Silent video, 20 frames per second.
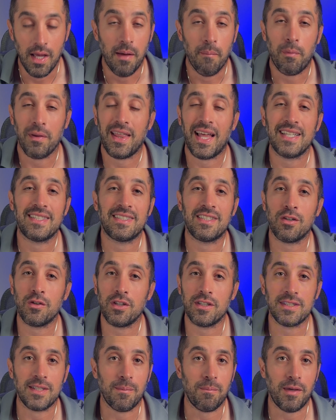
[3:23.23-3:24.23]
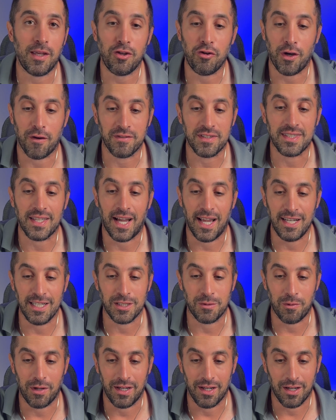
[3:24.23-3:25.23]
But that still doesn't mean you have
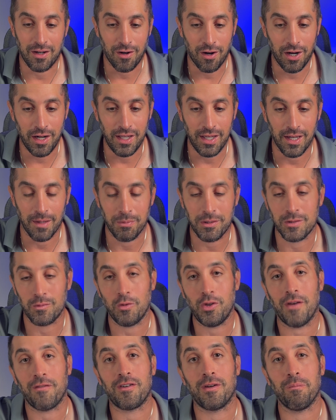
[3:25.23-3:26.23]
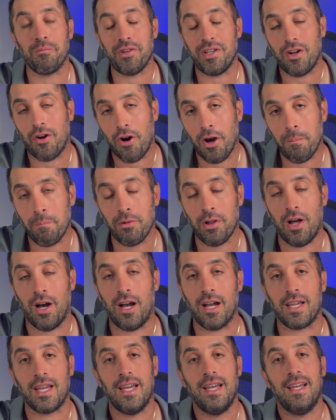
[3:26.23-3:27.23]
sinus bradycardia, because when you have complete heart
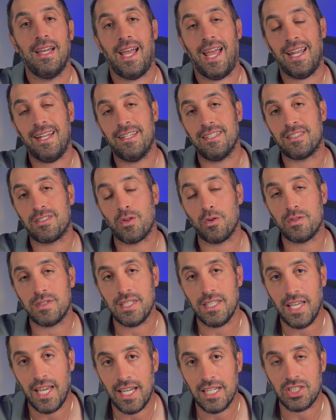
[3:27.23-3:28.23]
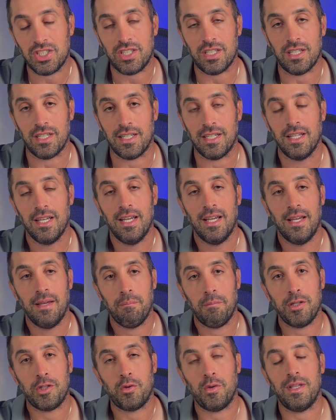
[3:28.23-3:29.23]
block and dissociation
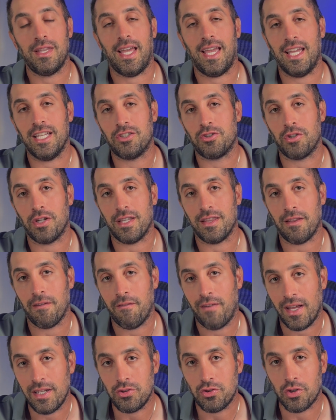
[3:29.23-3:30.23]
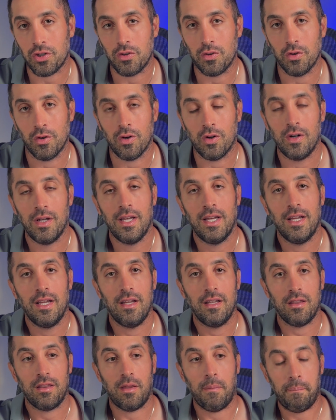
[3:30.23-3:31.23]
between the atria and the ventricle,
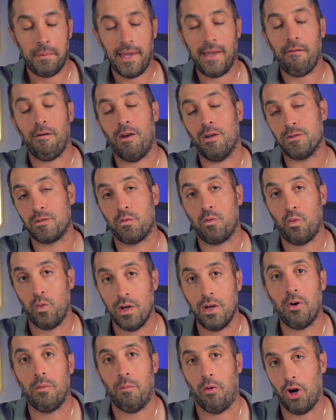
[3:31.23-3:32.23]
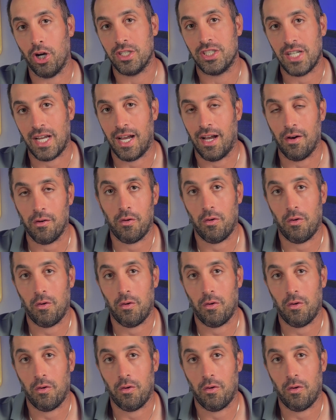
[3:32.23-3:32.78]
the P waves will march out